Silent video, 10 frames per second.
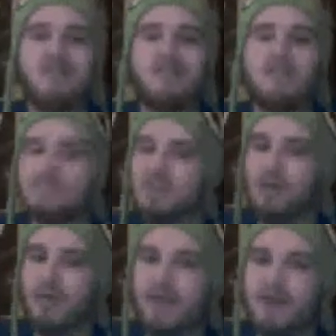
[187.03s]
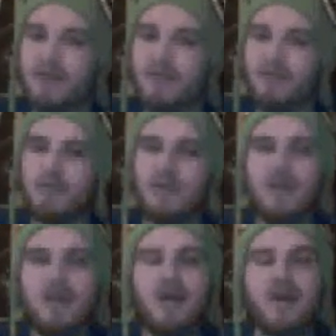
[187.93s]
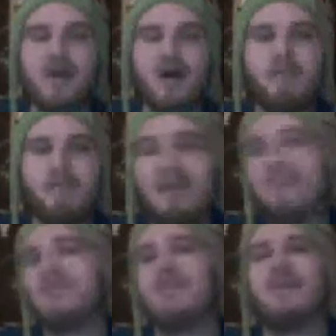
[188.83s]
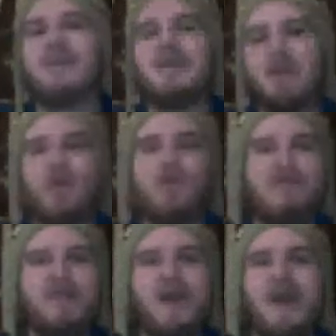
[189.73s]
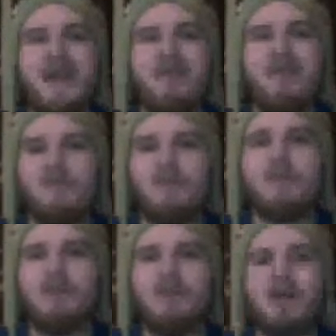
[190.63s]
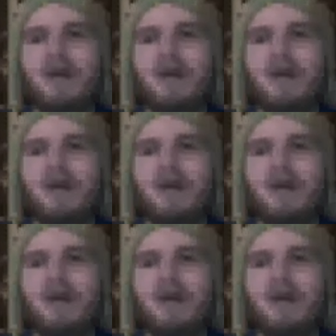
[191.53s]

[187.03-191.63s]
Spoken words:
since there's no ripening fruit. Basically, the goal of that game is for 30